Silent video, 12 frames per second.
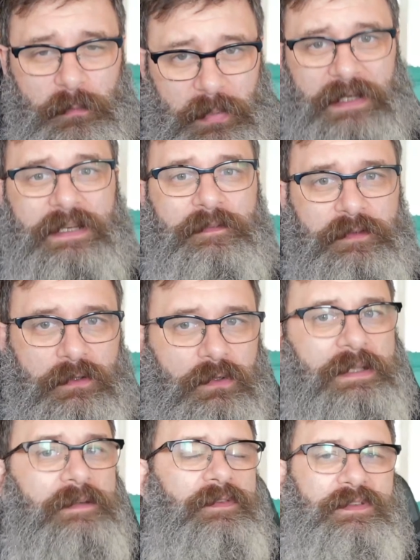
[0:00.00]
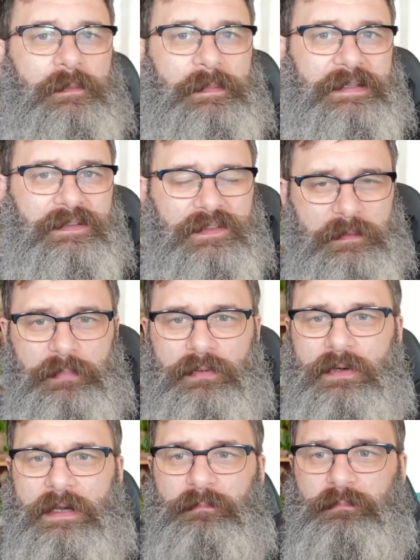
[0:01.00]
But if you're looking for something simple
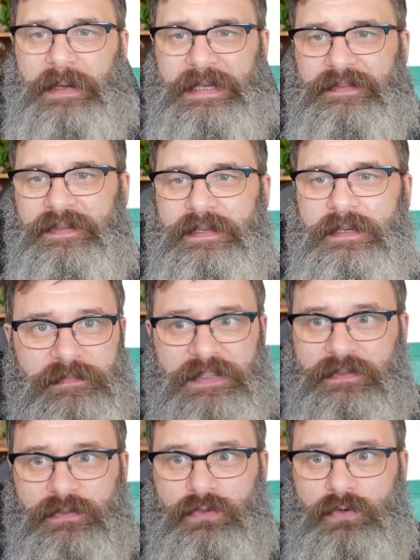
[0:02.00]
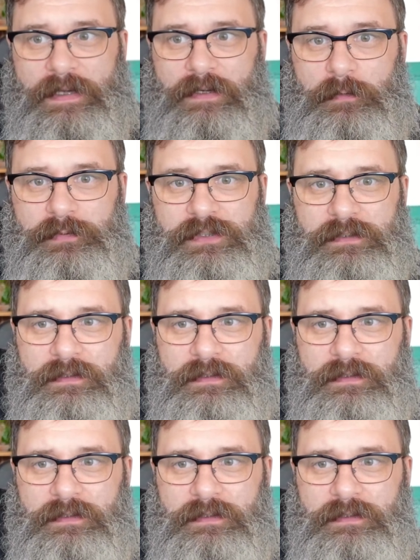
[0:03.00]
and basic, this is a great option.